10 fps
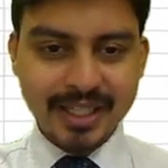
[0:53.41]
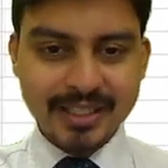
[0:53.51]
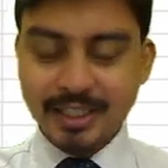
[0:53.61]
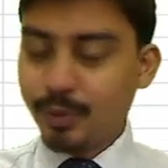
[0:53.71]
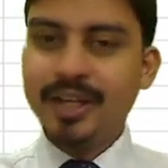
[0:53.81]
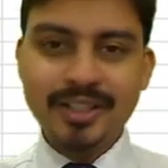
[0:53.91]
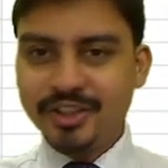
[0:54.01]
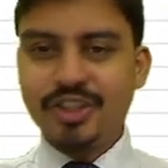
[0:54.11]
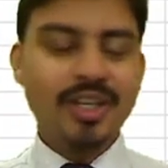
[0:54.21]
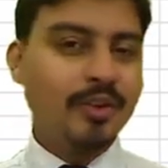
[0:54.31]
The
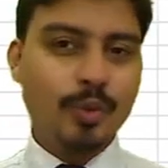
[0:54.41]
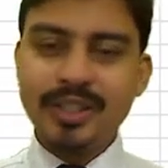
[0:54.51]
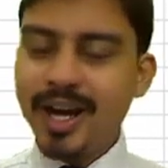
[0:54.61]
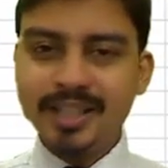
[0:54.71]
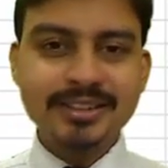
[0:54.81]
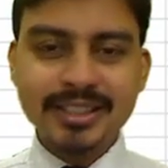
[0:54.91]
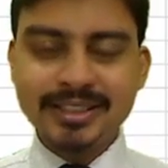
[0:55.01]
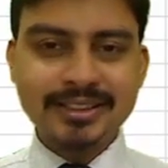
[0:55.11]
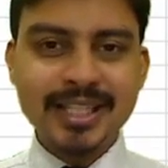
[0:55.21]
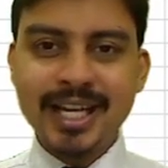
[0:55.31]
advantage with us
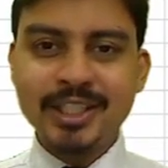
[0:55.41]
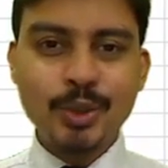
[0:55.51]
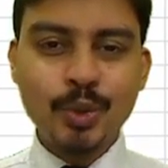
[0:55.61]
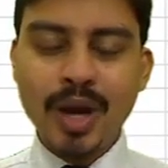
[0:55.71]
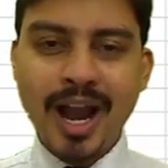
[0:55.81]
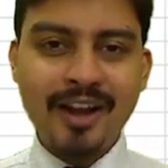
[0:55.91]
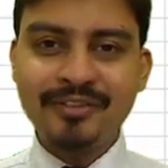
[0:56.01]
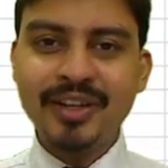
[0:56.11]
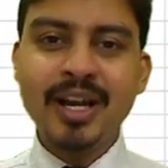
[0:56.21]
is that you have